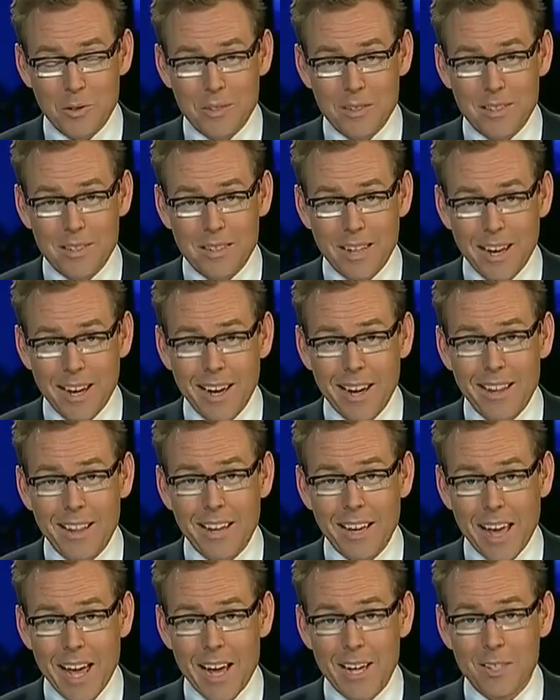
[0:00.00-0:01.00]
And today, the
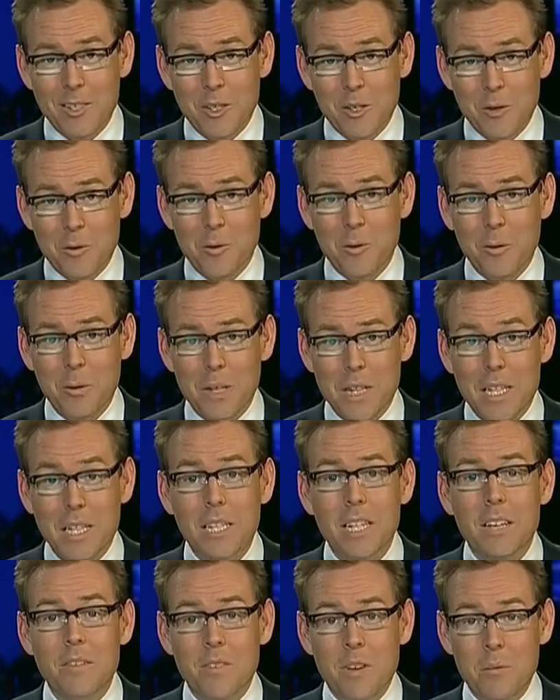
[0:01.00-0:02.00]
cast and crew of the
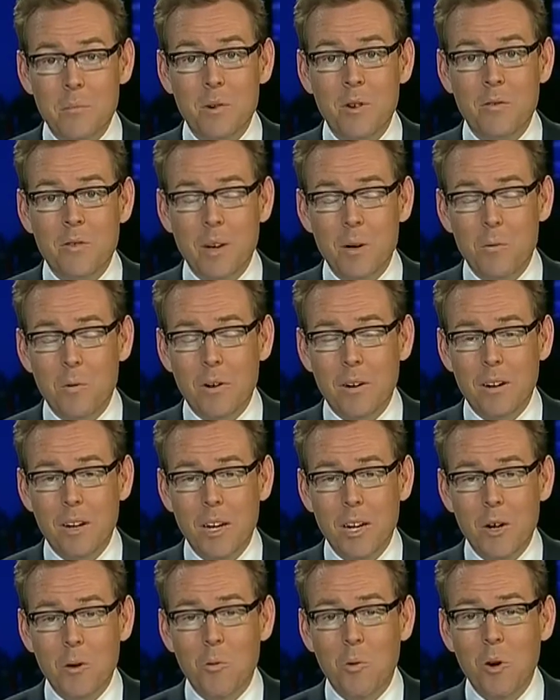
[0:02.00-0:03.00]
TV movie were
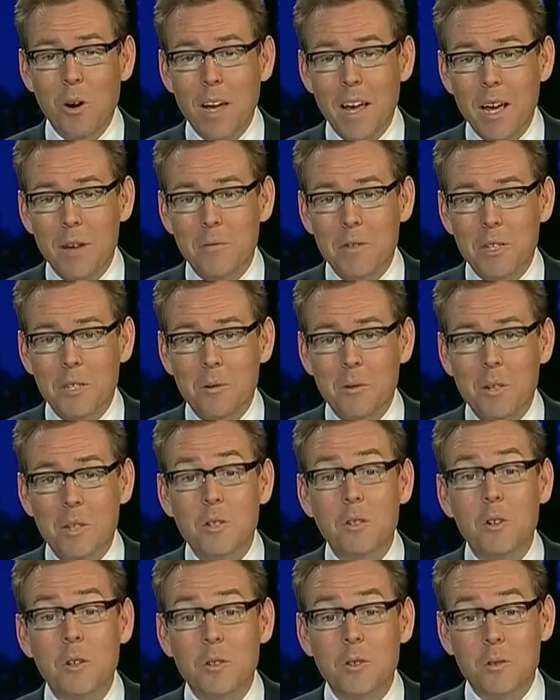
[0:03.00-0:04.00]
working in
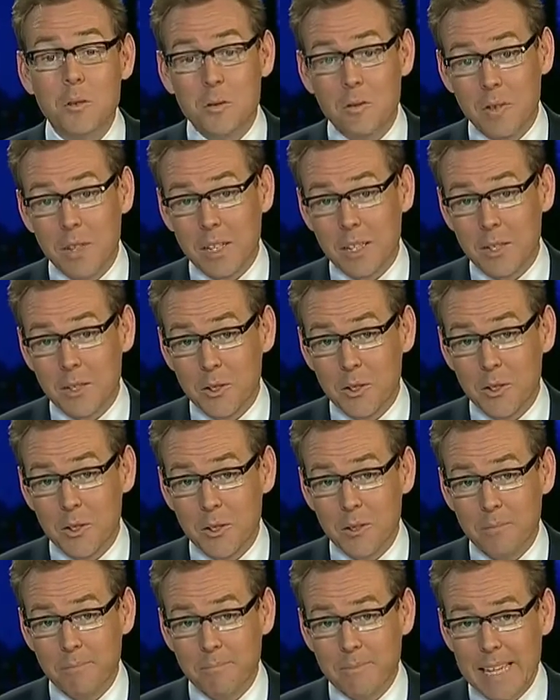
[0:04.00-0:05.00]
Victoria's Cook Street Village.